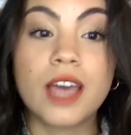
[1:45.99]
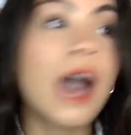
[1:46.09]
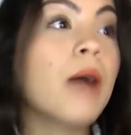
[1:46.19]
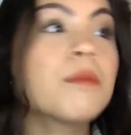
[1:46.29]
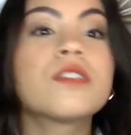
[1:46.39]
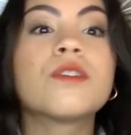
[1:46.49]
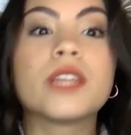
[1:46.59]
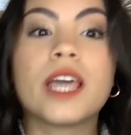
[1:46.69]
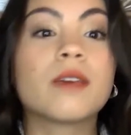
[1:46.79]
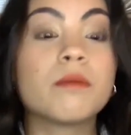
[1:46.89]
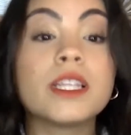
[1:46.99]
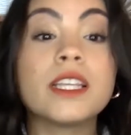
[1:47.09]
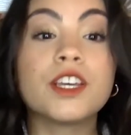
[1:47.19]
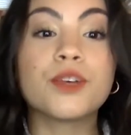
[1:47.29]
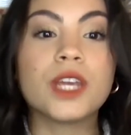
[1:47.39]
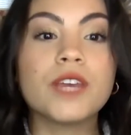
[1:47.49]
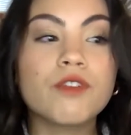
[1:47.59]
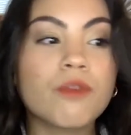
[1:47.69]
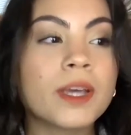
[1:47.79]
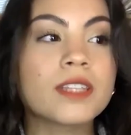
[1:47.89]
Absolutely. I completely agree.
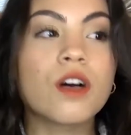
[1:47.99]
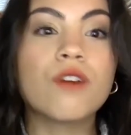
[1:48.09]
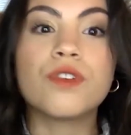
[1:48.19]
Even for myself,